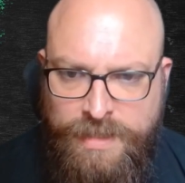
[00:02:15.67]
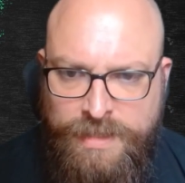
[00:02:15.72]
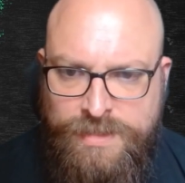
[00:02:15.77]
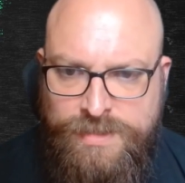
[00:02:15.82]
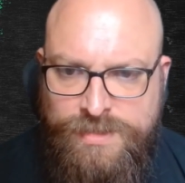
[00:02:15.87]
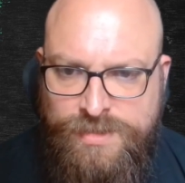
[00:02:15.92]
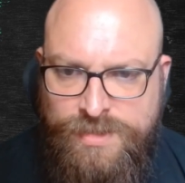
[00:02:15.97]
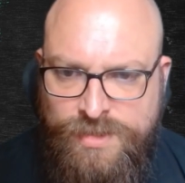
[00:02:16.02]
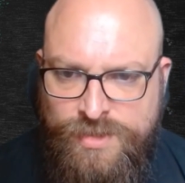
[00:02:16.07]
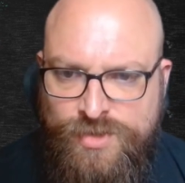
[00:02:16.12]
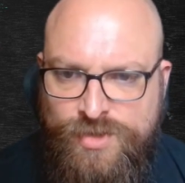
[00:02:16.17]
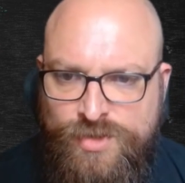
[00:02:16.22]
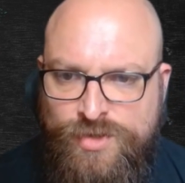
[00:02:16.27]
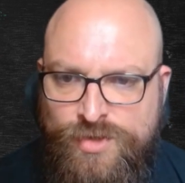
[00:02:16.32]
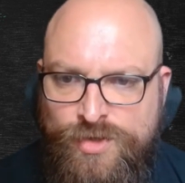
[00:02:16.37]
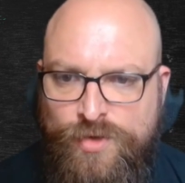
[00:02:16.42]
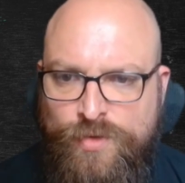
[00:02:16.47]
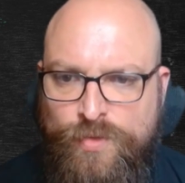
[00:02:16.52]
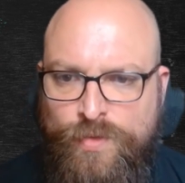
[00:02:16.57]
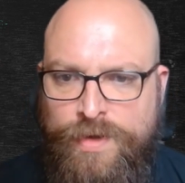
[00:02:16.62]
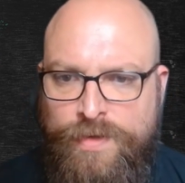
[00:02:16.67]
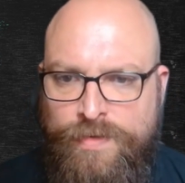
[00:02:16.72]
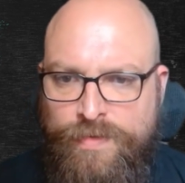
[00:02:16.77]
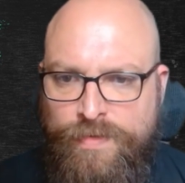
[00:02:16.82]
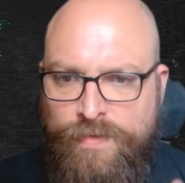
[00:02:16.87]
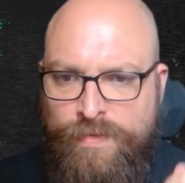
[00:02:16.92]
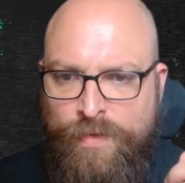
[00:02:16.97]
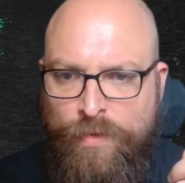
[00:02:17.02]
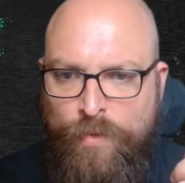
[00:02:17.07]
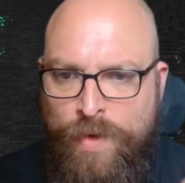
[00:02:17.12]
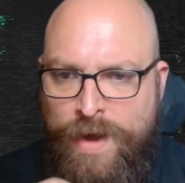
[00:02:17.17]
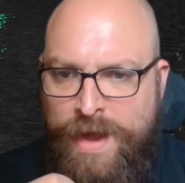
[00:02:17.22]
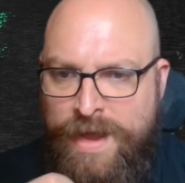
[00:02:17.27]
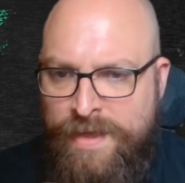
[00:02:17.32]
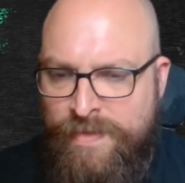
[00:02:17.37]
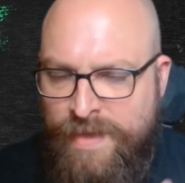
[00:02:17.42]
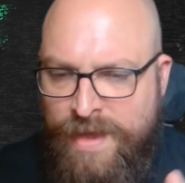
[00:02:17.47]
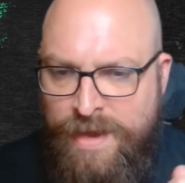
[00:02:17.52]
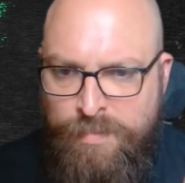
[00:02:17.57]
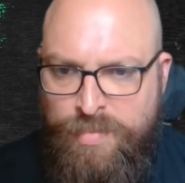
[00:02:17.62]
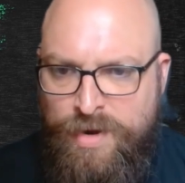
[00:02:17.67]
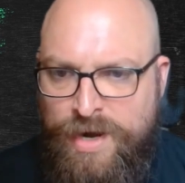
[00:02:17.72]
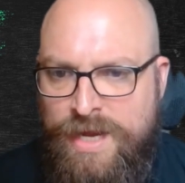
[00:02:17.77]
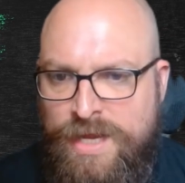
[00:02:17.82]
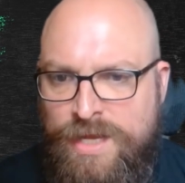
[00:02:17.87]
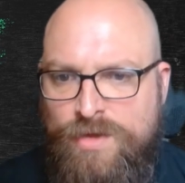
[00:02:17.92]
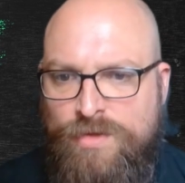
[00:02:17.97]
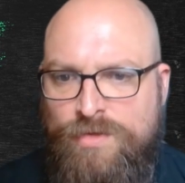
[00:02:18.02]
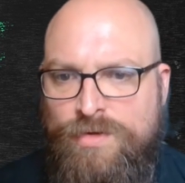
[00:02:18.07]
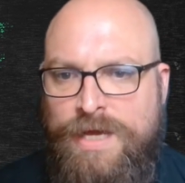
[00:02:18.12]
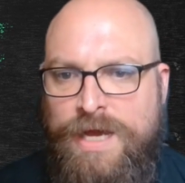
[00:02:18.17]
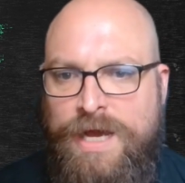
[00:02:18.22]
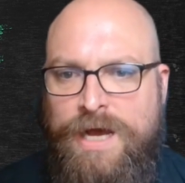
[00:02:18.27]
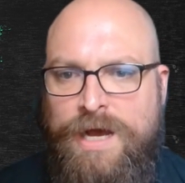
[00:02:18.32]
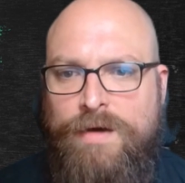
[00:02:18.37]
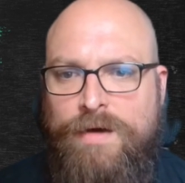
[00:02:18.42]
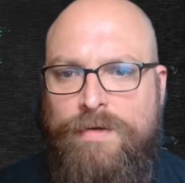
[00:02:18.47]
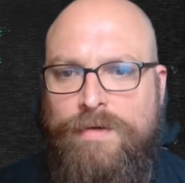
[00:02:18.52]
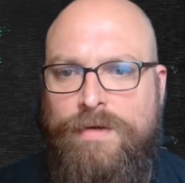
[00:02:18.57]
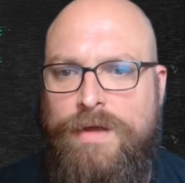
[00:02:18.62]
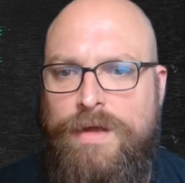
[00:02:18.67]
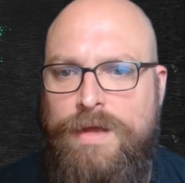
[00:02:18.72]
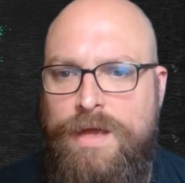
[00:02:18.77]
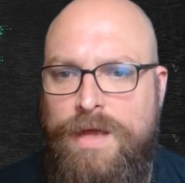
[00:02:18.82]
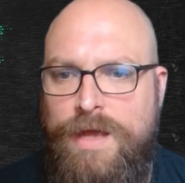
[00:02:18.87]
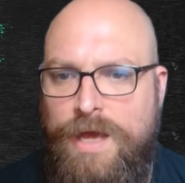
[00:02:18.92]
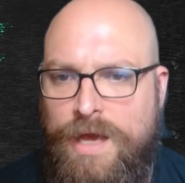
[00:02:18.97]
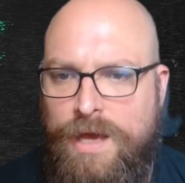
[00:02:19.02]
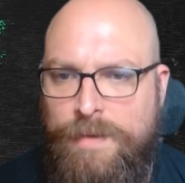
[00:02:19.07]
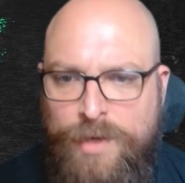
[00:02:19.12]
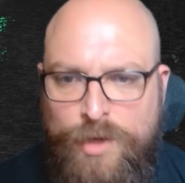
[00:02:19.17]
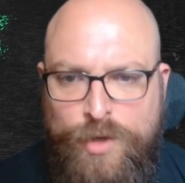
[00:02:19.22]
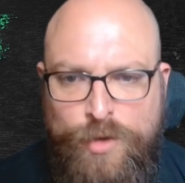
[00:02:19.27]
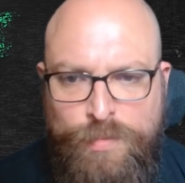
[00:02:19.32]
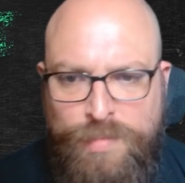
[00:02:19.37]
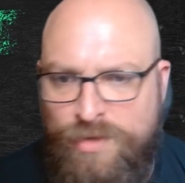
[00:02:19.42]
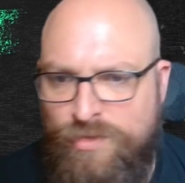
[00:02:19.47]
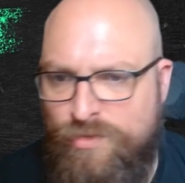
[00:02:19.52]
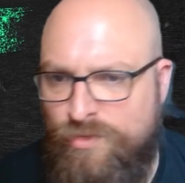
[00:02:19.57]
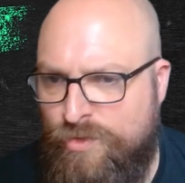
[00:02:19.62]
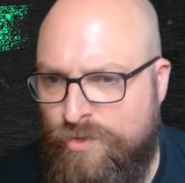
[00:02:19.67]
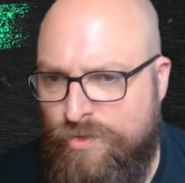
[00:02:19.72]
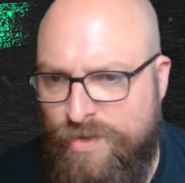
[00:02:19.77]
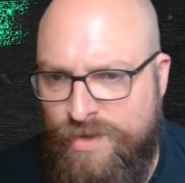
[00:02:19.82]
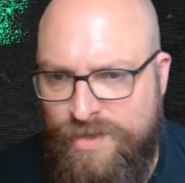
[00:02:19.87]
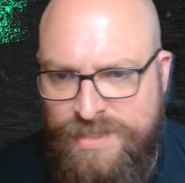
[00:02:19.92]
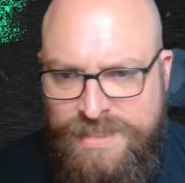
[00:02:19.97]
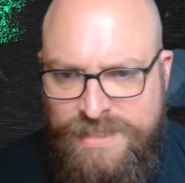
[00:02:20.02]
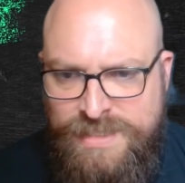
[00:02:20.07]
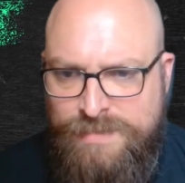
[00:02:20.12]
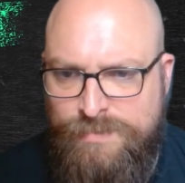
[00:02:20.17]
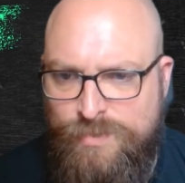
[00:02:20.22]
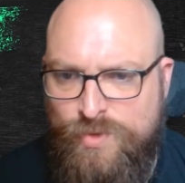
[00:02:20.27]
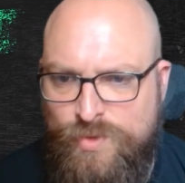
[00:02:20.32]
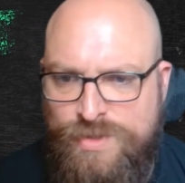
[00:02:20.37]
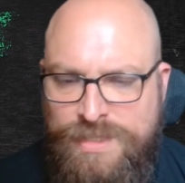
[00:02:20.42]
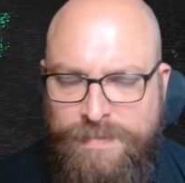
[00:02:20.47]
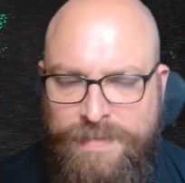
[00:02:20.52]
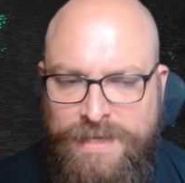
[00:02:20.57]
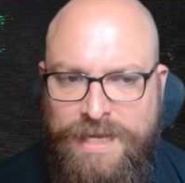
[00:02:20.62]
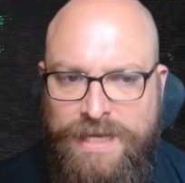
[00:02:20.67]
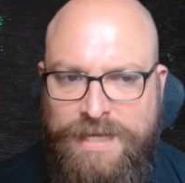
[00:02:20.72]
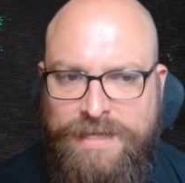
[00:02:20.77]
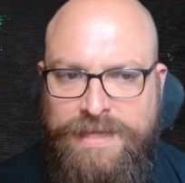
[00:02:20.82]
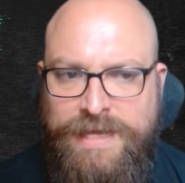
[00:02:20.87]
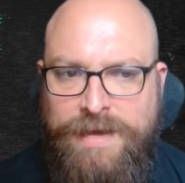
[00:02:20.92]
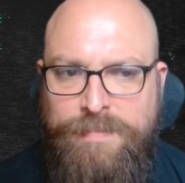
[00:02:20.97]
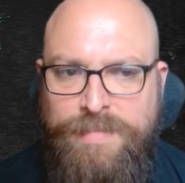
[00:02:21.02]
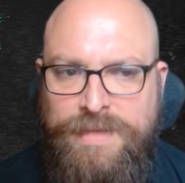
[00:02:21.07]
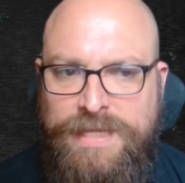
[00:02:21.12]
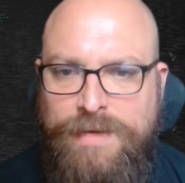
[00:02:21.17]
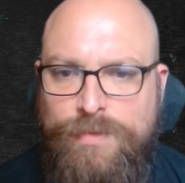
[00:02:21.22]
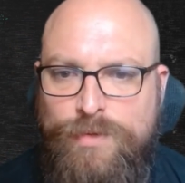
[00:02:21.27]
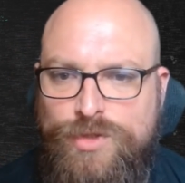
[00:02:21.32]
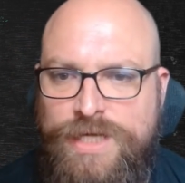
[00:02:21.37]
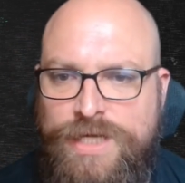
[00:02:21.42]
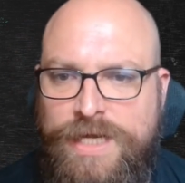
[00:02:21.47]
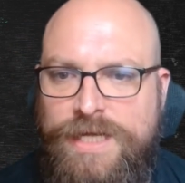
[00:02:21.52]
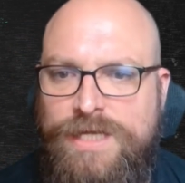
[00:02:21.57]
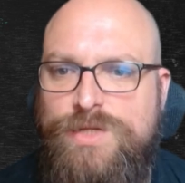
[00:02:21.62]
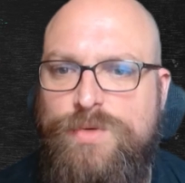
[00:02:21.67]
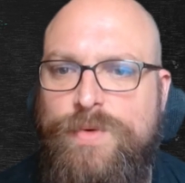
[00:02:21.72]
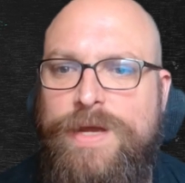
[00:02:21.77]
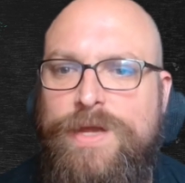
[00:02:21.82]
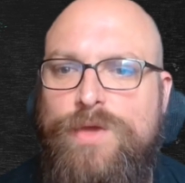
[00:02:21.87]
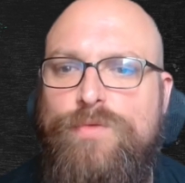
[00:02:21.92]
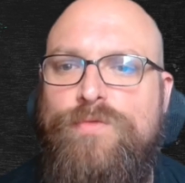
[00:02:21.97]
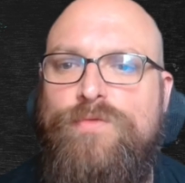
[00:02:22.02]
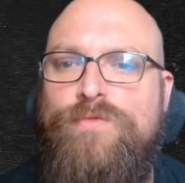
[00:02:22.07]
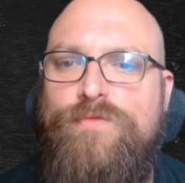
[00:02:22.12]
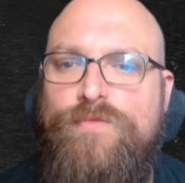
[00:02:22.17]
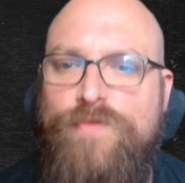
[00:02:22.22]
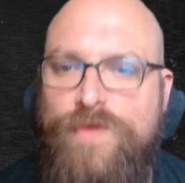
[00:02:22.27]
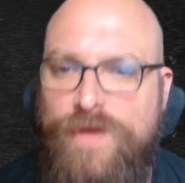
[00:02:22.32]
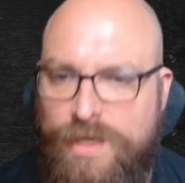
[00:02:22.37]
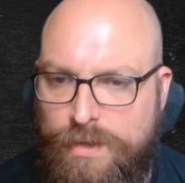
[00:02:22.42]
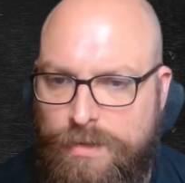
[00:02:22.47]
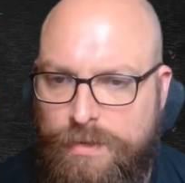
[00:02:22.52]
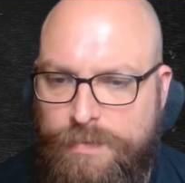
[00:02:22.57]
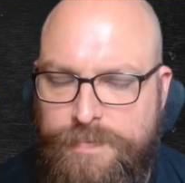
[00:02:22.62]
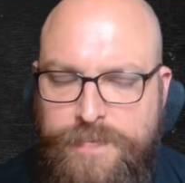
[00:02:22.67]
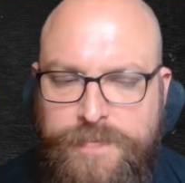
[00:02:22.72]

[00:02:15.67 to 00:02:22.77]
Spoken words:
It's just to do with the way they break you down. It could be through criticism or something like that, but they will change the way you feel.